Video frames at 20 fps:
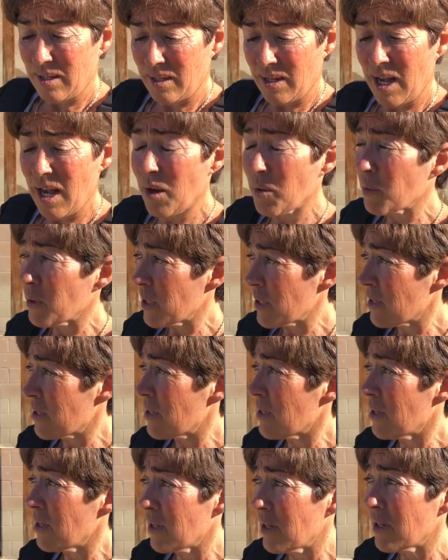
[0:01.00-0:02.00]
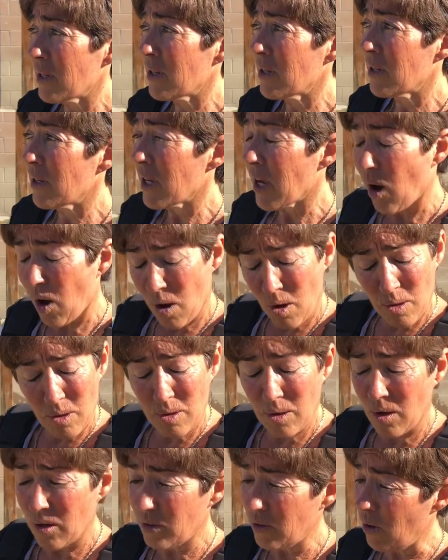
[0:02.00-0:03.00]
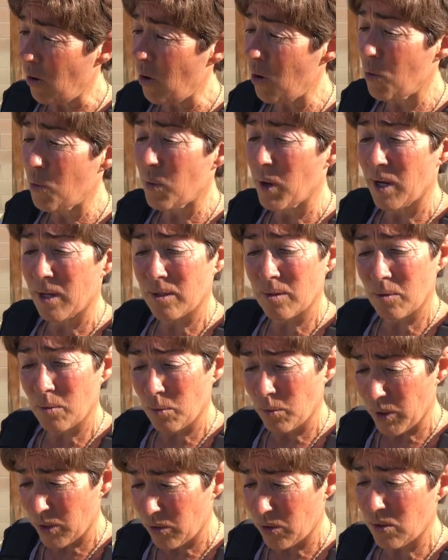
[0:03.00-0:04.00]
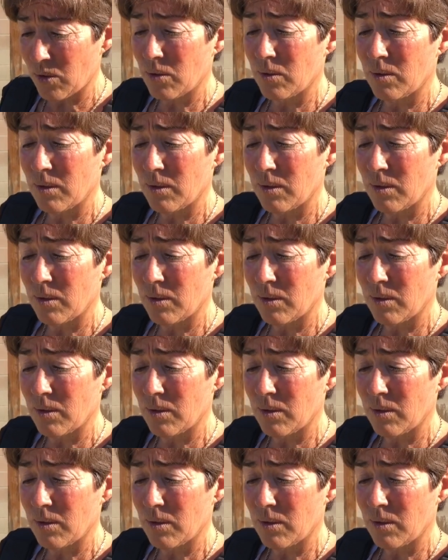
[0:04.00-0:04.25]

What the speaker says: I was the whole way, which